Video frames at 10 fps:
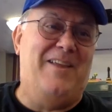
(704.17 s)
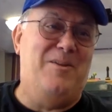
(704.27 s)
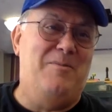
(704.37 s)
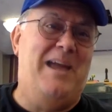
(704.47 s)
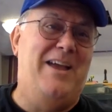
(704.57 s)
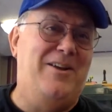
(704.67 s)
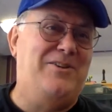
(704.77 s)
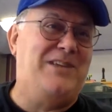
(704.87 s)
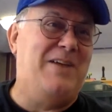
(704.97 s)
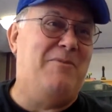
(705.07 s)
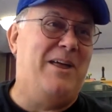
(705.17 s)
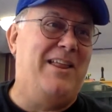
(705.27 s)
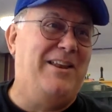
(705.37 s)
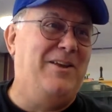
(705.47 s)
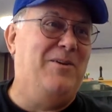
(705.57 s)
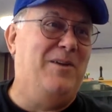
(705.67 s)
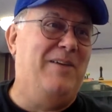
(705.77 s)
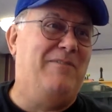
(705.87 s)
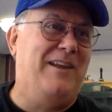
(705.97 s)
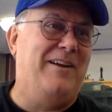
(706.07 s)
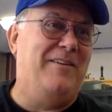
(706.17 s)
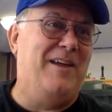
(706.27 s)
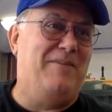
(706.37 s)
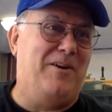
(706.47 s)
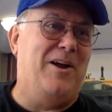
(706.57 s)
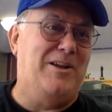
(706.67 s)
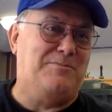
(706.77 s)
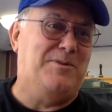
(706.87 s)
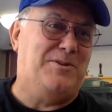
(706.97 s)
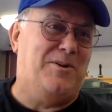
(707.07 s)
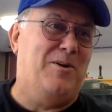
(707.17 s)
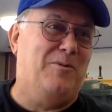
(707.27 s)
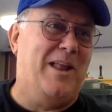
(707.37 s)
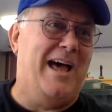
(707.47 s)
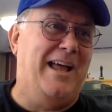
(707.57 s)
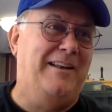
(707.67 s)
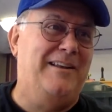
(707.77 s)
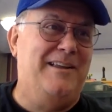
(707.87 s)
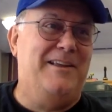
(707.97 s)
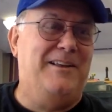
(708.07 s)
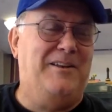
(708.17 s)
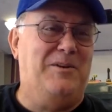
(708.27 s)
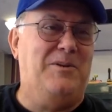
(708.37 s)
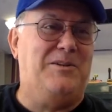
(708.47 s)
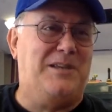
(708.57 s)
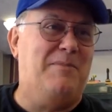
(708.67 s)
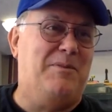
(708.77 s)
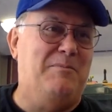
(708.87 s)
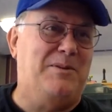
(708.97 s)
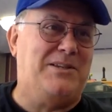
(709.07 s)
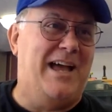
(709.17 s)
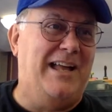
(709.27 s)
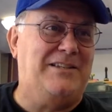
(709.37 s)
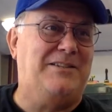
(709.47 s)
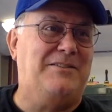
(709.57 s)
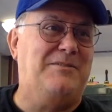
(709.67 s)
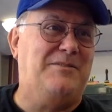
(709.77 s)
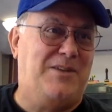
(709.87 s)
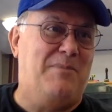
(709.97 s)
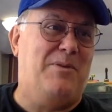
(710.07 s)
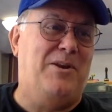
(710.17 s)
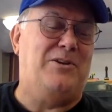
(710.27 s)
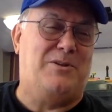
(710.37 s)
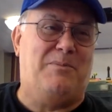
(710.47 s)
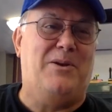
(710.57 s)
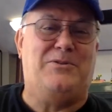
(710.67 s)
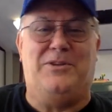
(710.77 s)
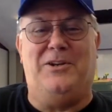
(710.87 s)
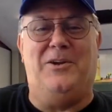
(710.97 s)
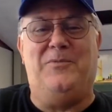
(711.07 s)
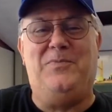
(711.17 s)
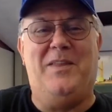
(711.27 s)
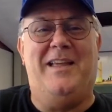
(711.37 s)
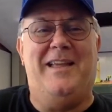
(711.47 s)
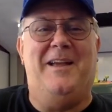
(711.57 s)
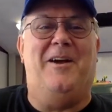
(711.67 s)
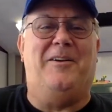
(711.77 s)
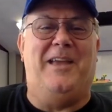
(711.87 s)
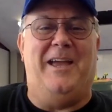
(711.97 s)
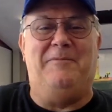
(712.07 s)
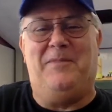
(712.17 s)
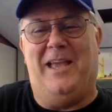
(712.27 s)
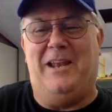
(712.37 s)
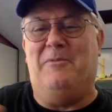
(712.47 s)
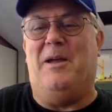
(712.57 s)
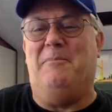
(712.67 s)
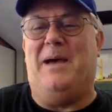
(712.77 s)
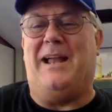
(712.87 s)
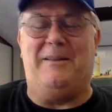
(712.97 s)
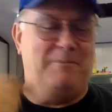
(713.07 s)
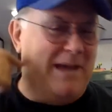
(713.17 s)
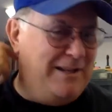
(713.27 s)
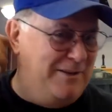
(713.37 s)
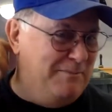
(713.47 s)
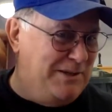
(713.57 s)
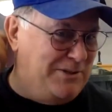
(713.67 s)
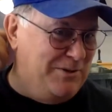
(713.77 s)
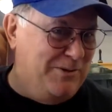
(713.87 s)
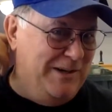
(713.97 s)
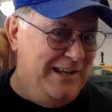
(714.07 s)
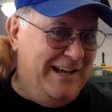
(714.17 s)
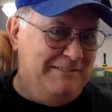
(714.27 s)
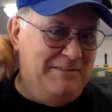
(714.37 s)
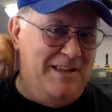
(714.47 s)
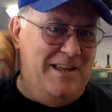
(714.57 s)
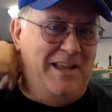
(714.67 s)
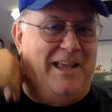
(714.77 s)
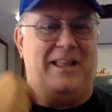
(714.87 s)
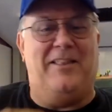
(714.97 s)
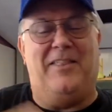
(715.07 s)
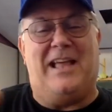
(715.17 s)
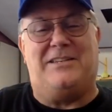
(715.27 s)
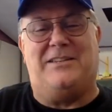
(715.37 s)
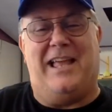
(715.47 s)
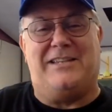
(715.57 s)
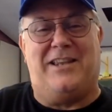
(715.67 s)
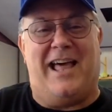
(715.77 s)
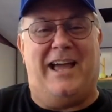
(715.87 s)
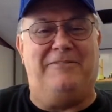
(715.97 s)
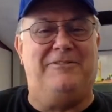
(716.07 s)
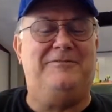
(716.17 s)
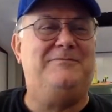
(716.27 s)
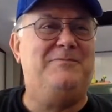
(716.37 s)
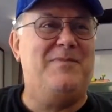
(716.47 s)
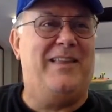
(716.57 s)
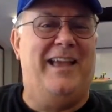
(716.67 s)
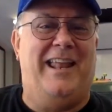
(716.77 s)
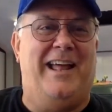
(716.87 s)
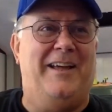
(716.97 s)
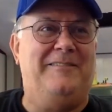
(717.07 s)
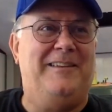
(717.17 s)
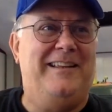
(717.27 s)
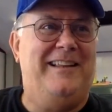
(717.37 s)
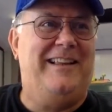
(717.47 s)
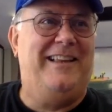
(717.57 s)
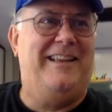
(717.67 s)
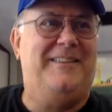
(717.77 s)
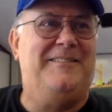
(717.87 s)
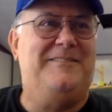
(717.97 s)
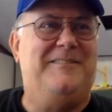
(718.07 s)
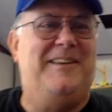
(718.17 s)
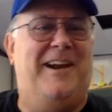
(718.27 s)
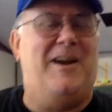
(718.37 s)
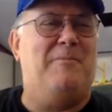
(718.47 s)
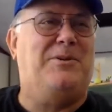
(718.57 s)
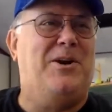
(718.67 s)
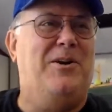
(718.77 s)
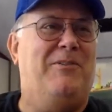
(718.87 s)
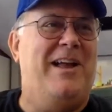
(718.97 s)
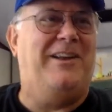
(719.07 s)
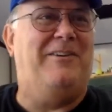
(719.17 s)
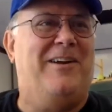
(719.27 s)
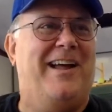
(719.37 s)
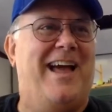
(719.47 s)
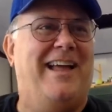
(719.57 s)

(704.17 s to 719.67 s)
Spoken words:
You may understand why they do if their husbands are online doing something besides something they're supposed to do. Okay. Anyway, back to my story. Yeah, and that's life. And here I'm turning it around. You're right.